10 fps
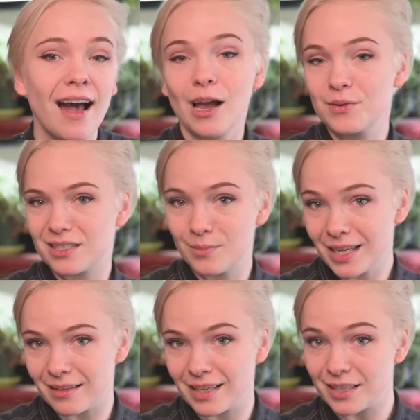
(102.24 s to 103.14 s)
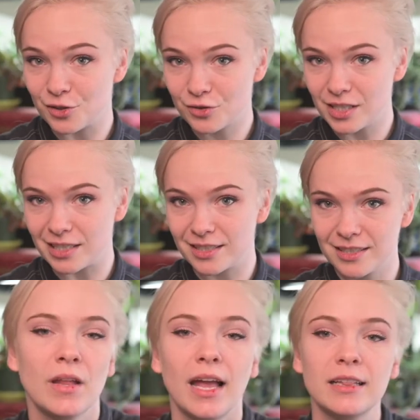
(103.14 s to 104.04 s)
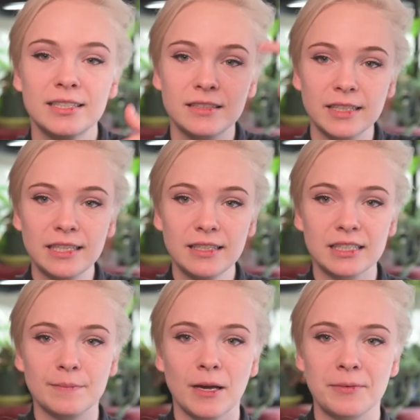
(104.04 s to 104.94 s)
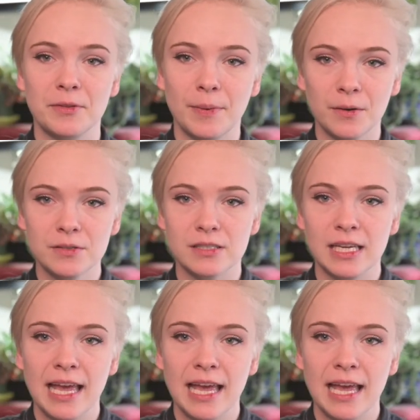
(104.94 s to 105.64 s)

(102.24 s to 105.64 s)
I was immediately intrigued. I clicked the link at the bottom of the post